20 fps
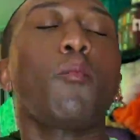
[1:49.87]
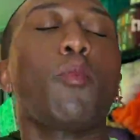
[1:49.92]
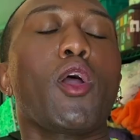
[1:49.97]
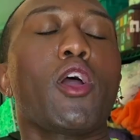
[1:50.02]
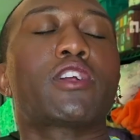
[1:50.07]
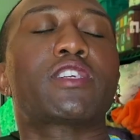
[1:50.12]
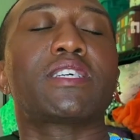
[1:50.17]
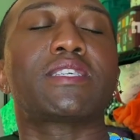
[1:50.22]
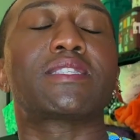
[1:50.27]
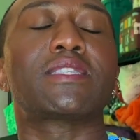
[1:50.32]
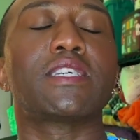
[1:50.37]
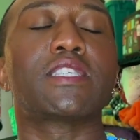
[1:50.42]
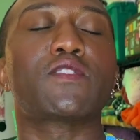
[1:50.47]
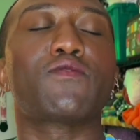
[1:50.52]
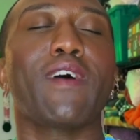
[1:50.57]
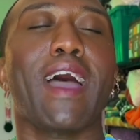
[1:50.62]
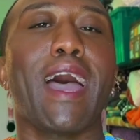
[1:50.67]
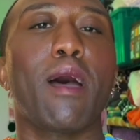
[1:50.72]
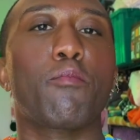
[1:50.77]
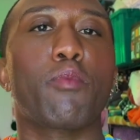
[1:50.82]
purchased this
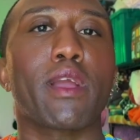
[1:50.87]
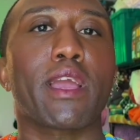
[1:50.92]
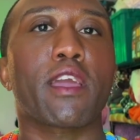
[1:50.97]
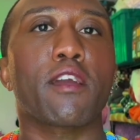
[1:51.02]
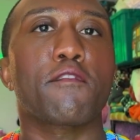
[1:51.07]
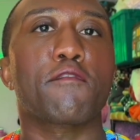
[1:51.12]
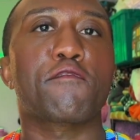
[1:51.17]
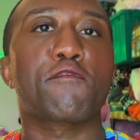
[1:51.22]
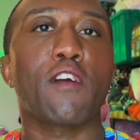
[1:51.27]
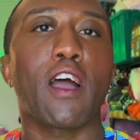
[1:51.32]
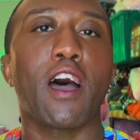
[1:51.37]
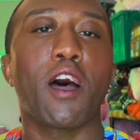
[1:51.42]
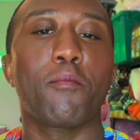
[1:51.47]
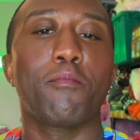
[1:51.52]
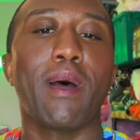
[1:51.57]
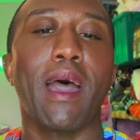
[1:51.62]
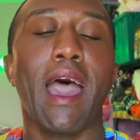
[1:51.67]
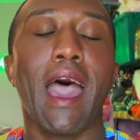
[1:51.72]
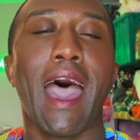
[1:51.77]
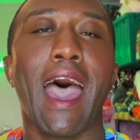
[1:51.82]
fabric
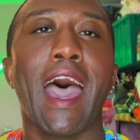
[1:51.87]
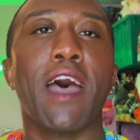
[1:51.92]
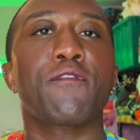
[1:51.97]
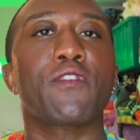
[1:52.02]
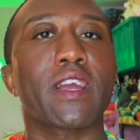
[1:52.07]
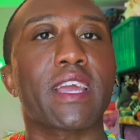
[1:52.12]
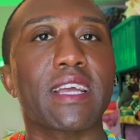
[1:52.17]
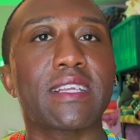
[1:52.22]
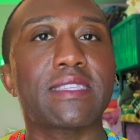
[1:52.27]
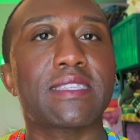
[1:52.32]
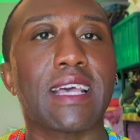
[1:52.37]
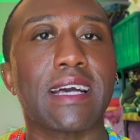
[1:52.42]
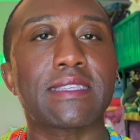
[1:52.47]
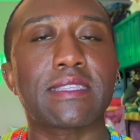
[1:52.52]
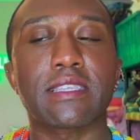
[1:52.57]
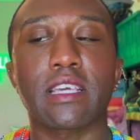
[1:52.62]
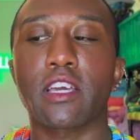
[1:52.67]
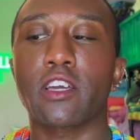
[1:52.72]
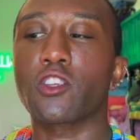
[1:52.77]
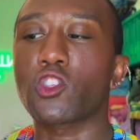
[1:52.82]
from African
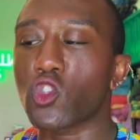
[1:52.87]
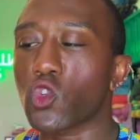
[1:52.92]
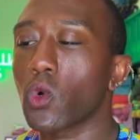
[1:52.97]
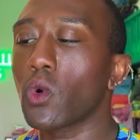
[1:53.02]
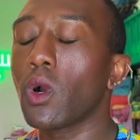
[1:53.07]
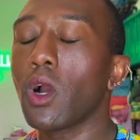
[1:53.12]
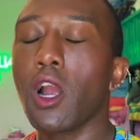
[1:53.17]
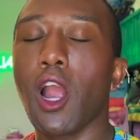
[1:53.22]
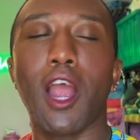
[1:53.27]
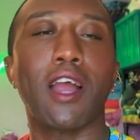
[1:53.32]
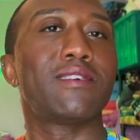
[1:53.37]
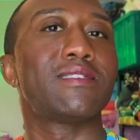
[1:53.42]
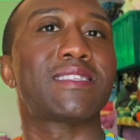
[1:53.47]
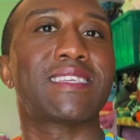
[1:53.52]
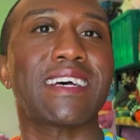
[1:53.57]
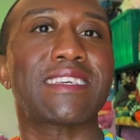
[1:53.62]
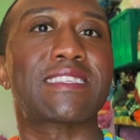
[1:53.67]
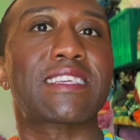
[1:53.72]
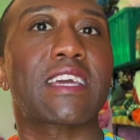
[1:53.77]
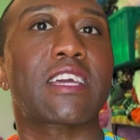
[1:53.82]
Zesty Couture, our
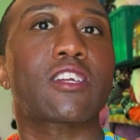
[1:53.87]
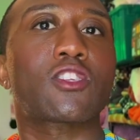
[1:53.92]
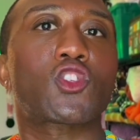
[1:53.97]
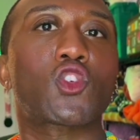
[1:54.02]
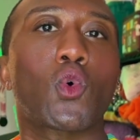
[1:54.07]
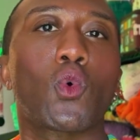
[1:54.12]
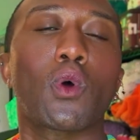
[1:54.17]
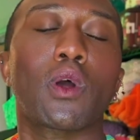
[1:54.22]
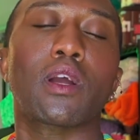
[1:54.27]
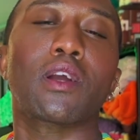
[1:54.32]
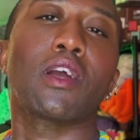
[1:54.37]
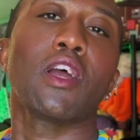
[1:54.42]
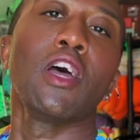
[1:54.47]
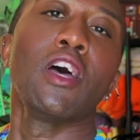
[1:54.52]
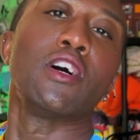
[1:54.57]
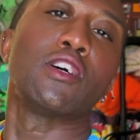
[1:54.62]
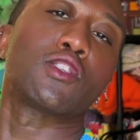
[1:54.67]
Zesty Couture.